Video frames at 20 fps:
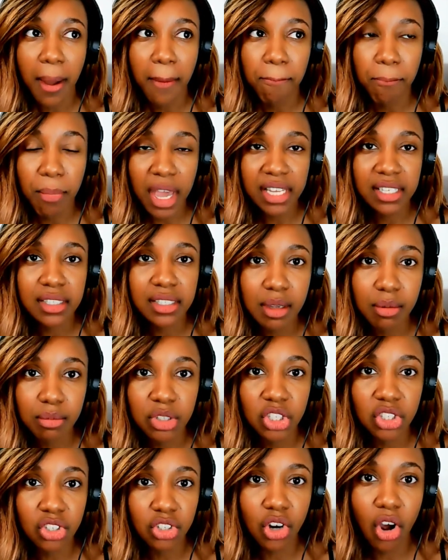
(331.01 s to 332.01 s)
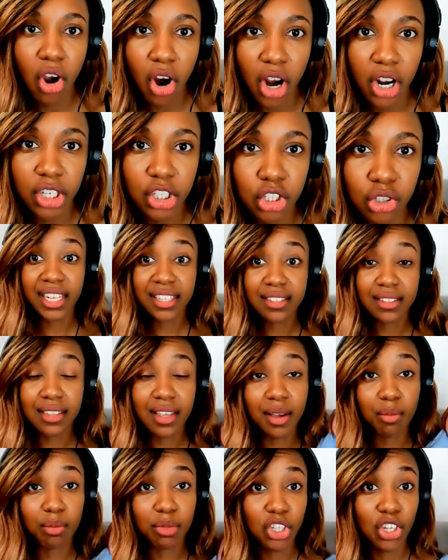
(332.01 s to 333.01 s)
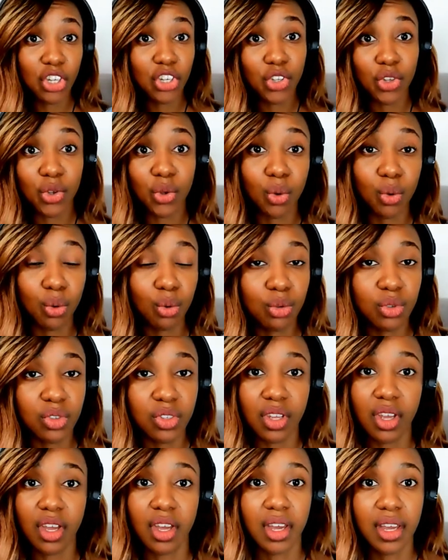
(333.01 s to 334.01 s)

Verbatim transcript: makes them start gets them to use